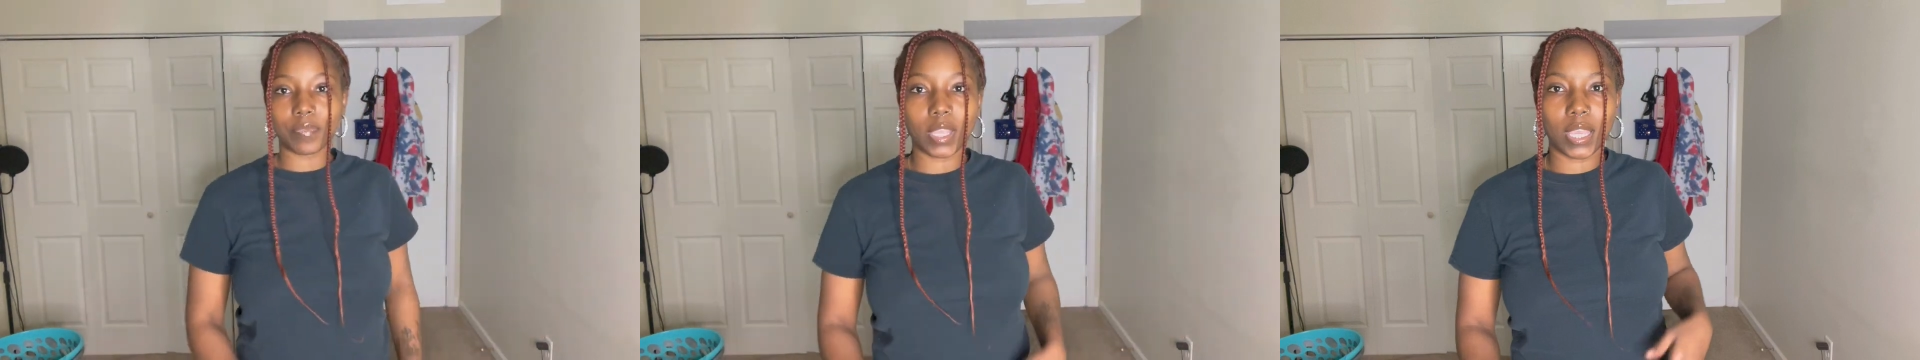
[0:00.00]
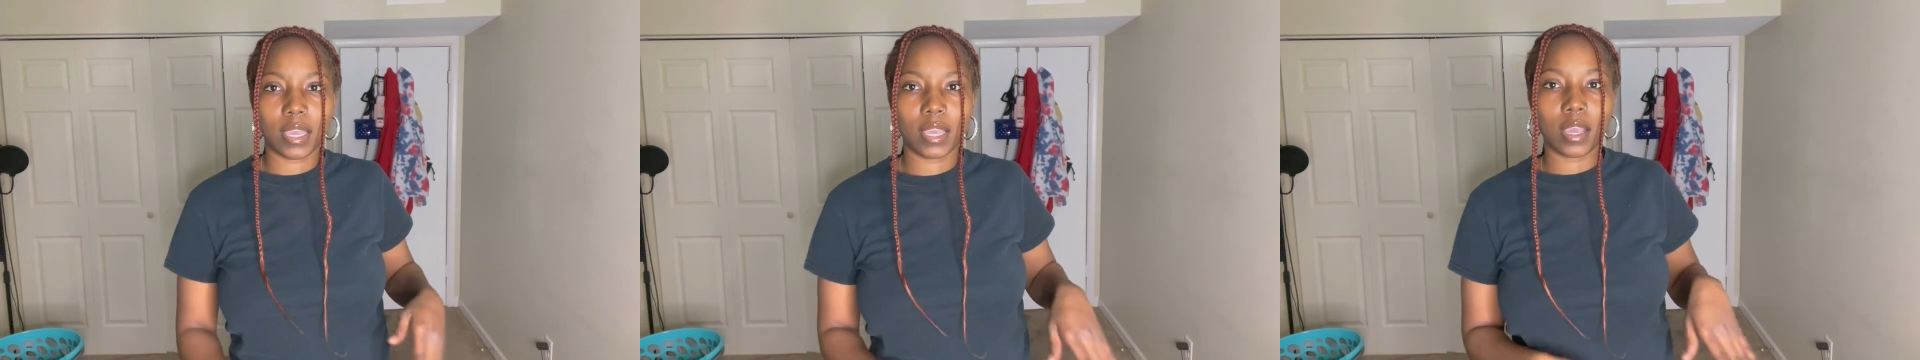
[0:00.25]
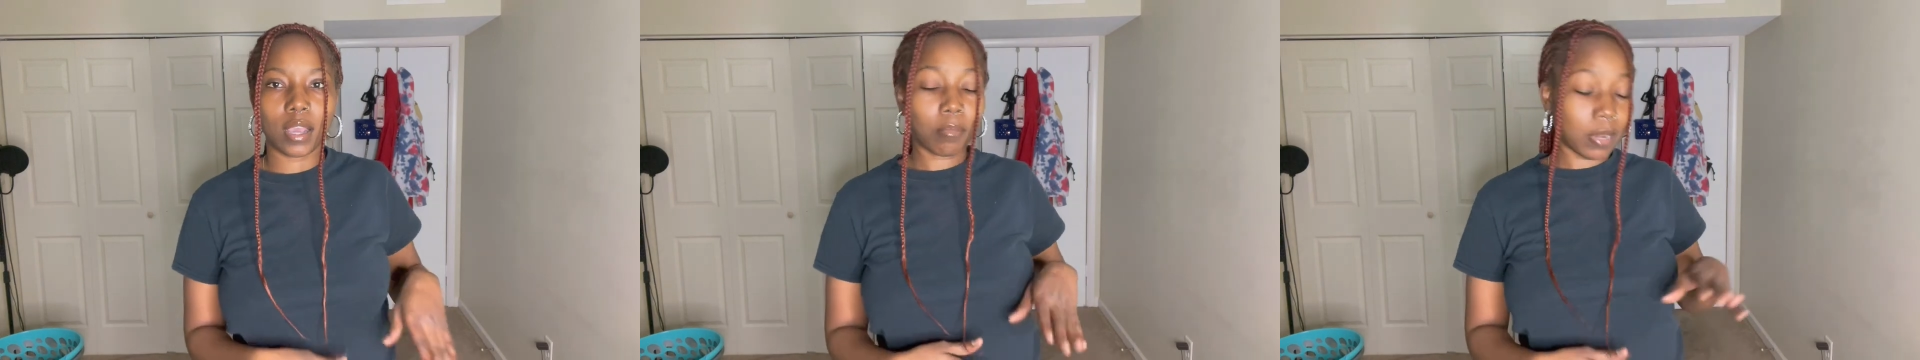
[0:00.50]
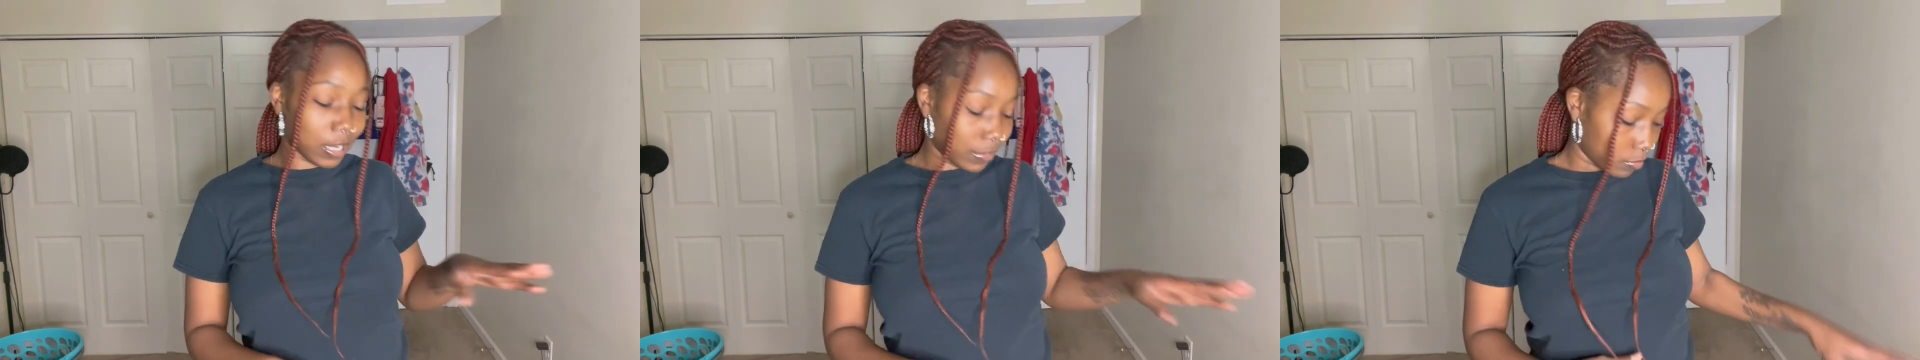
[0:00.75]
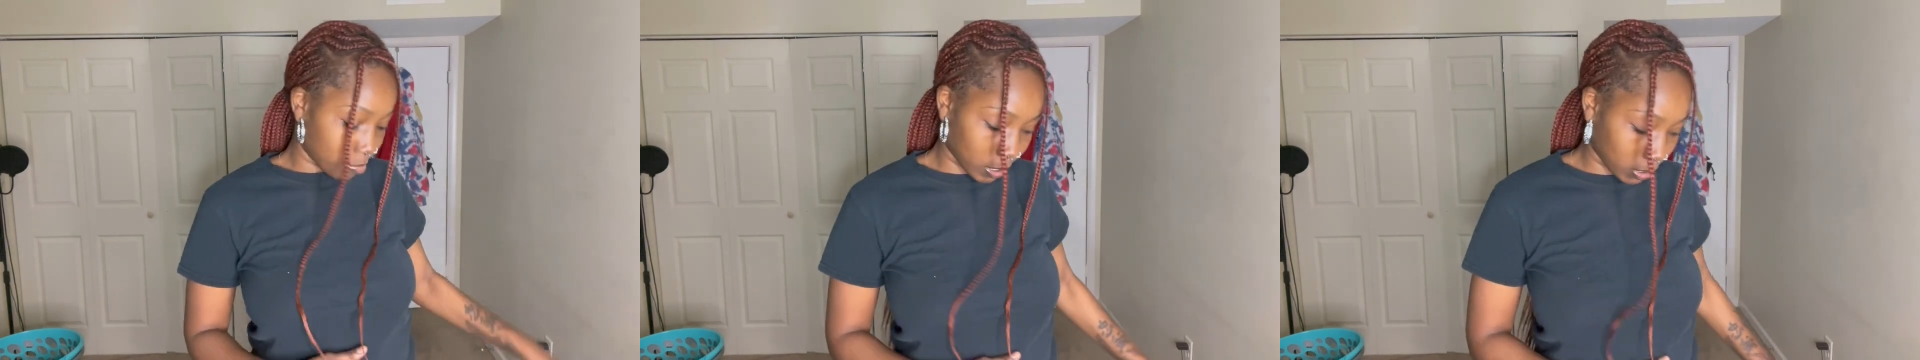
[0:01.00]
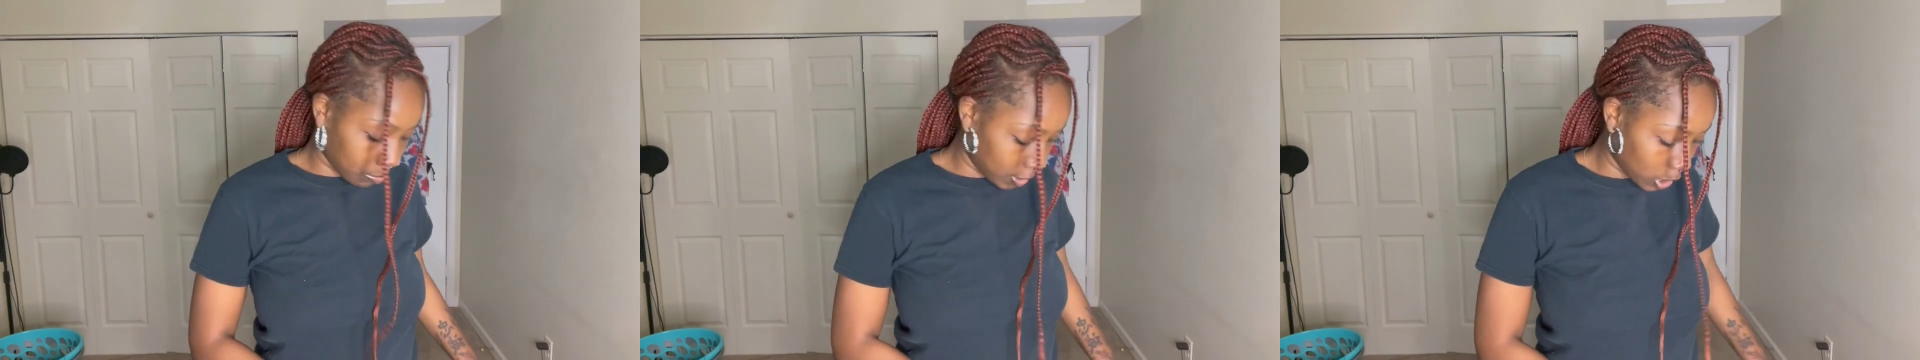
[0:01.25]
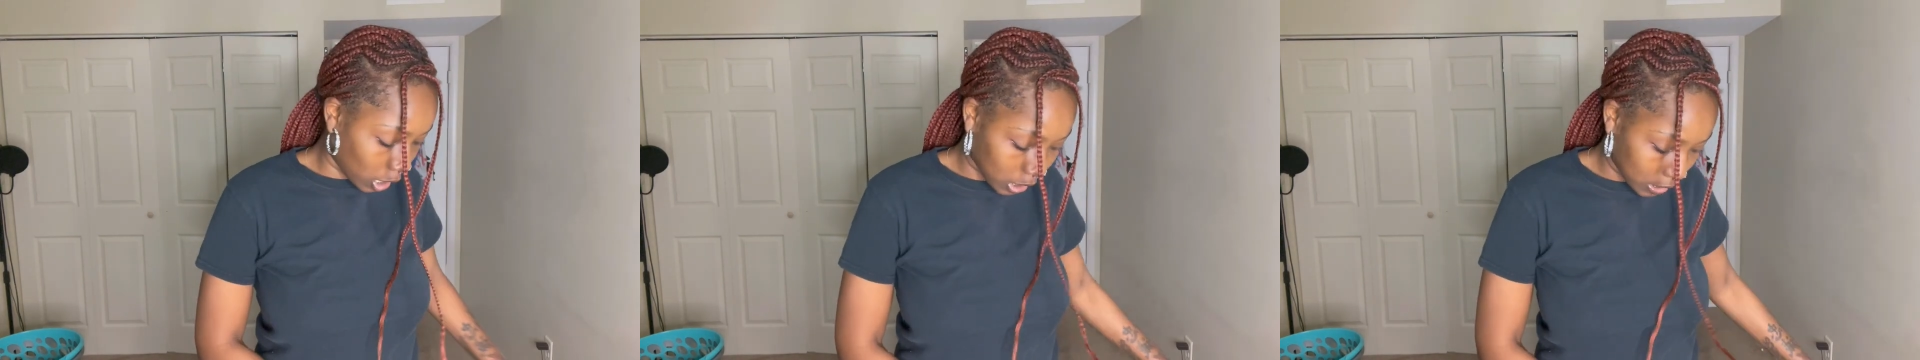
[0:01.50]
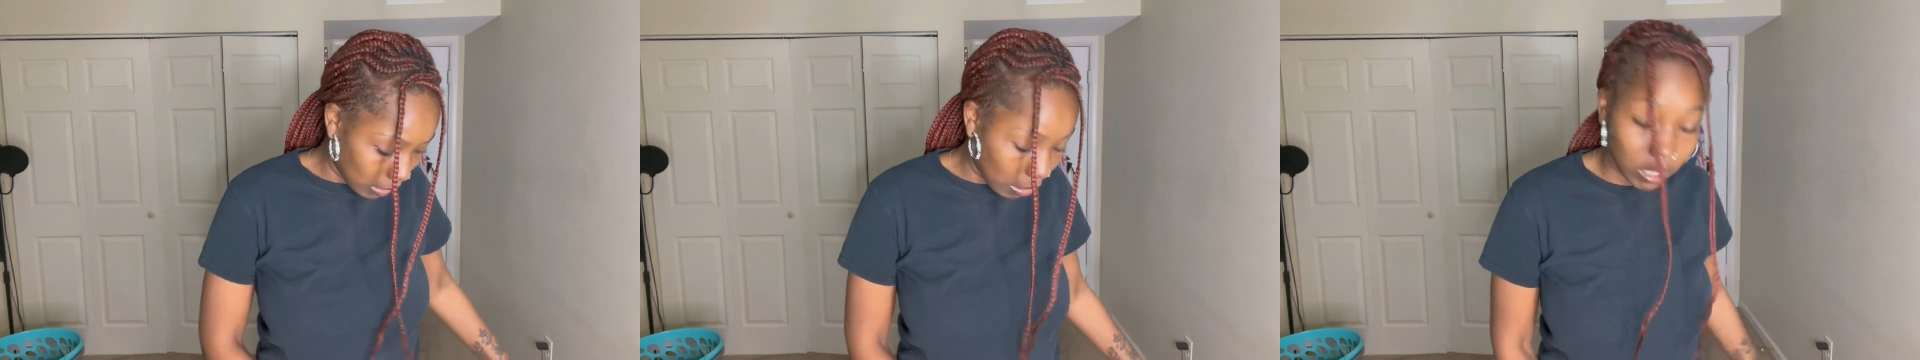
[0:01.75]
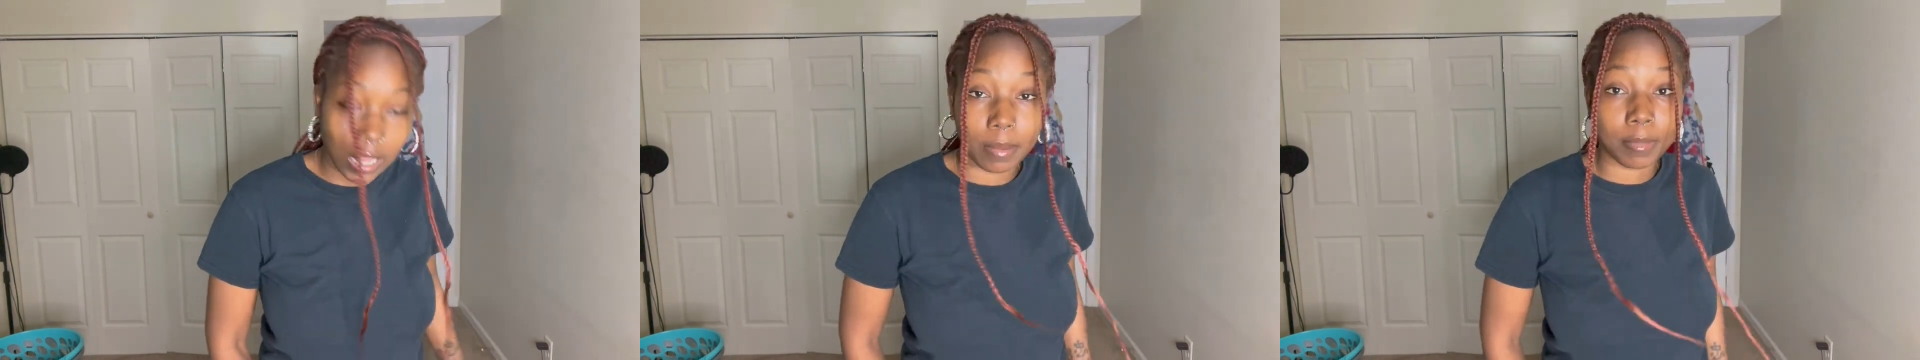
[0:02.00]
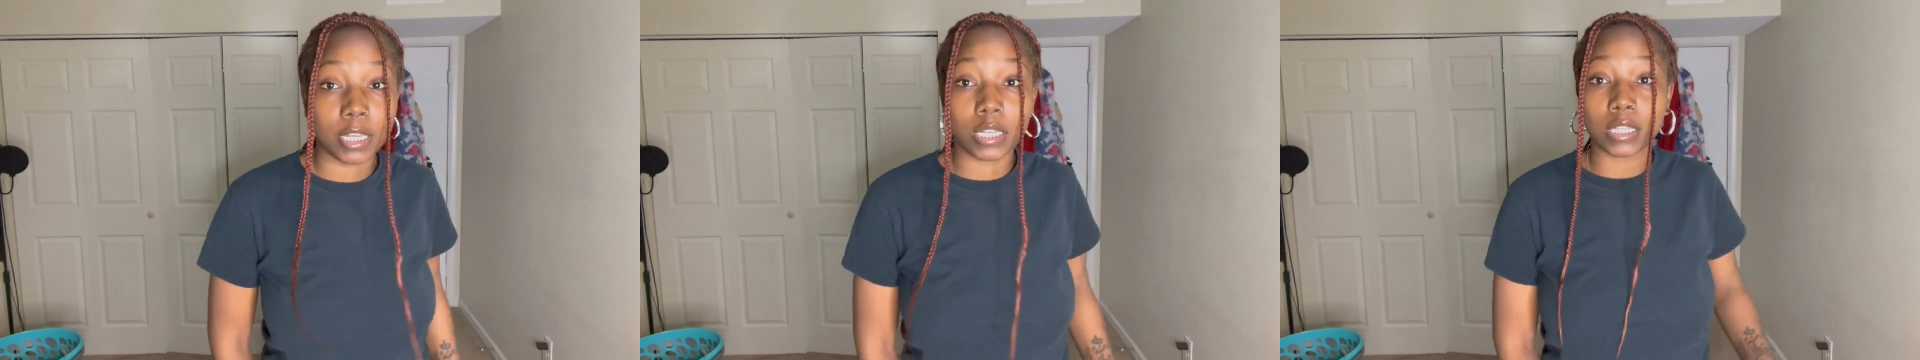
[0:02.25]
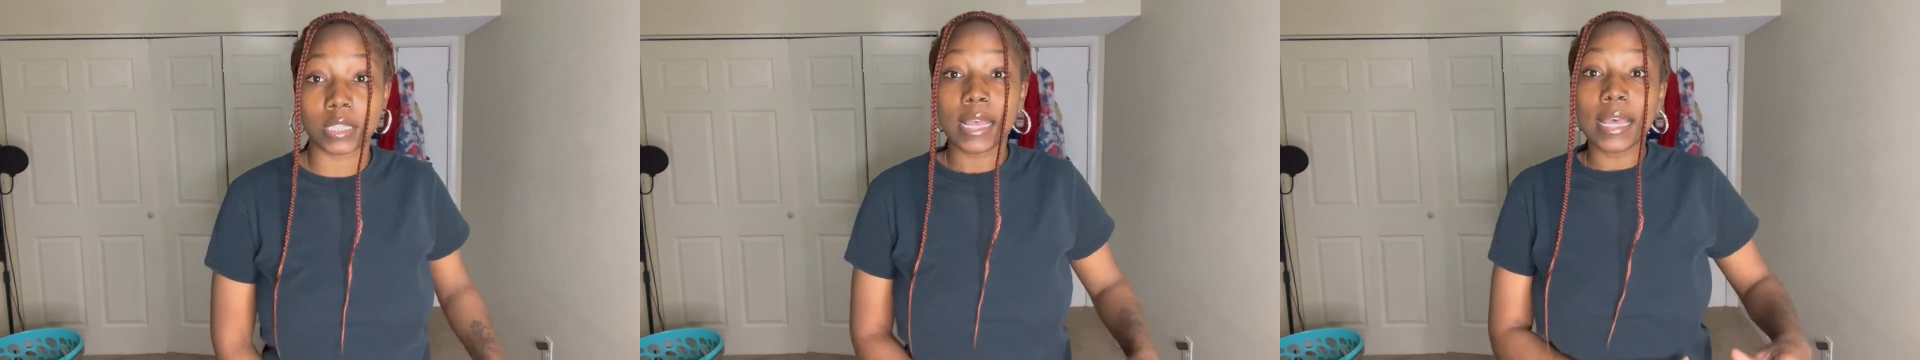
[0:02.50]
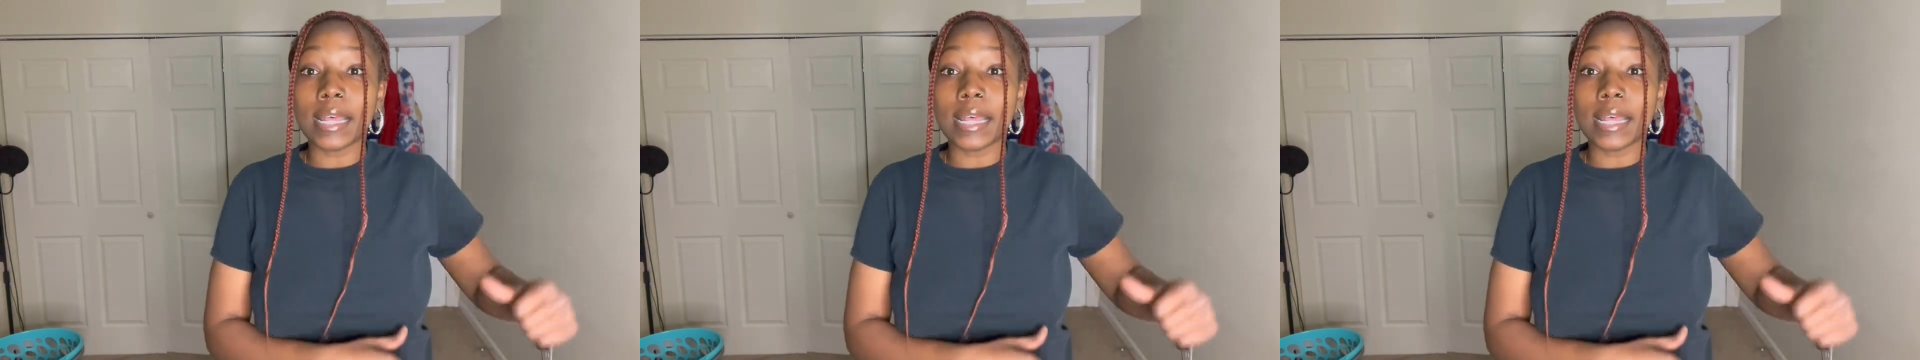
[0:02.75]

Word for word: and I'm not even about to be talking a whole lot because